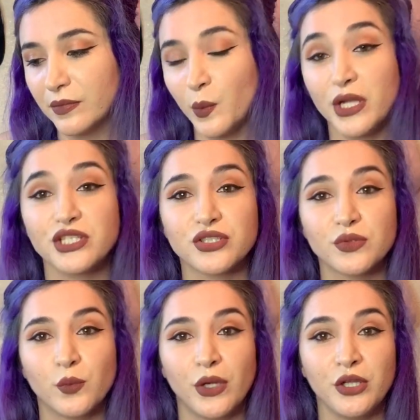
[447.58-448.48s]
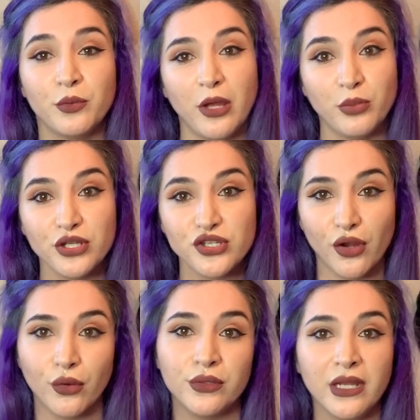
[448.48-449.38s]
which when you round brush your
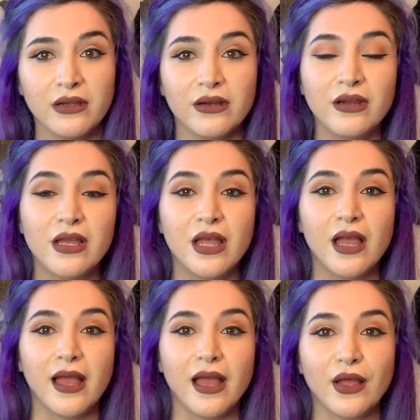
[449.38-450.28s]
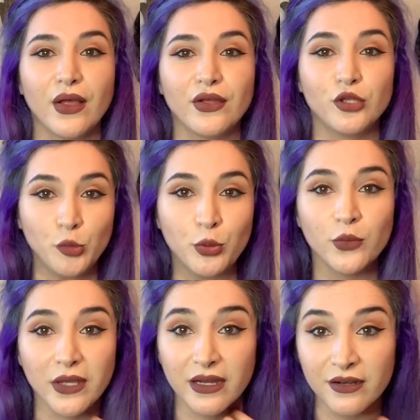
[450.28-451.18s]
own hair, you pull
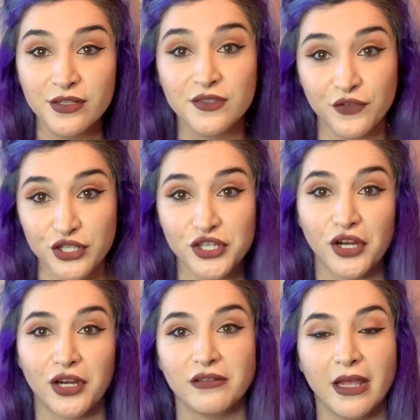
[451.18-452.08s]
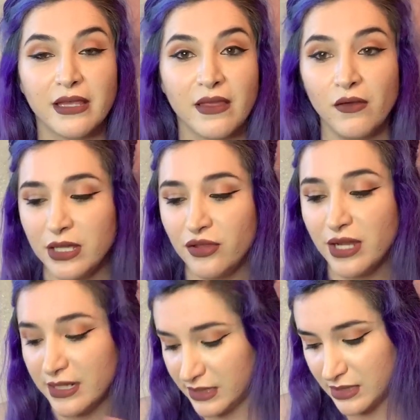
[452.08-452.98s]
hairs for sure. Like they'll either
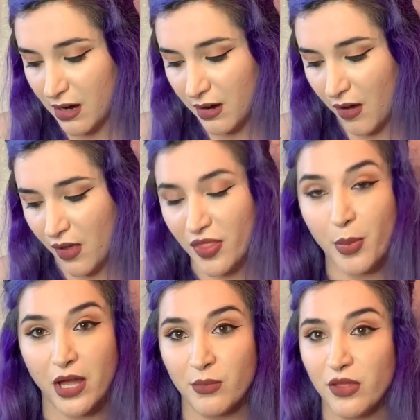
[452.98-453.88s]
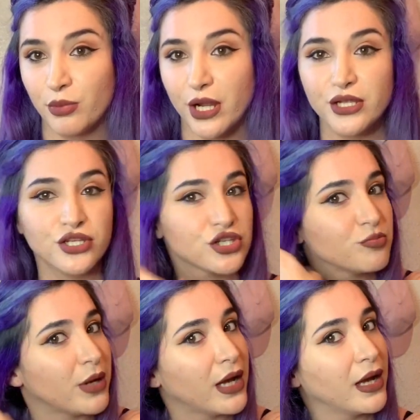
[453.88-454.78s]
get stuck on the bottom of the brush,
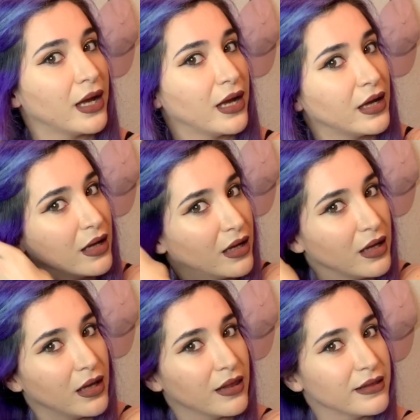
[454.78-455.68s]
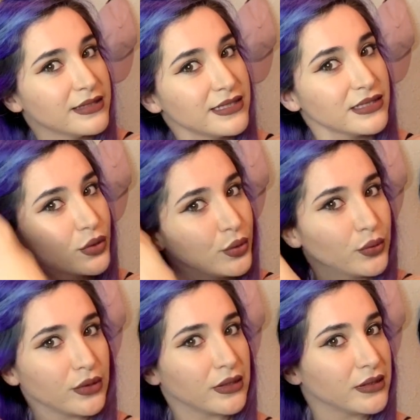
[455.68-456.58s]
but this is
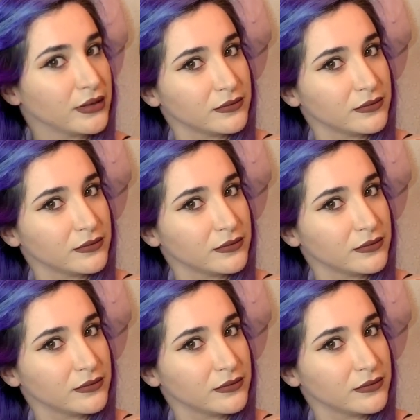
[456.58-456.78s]
cool.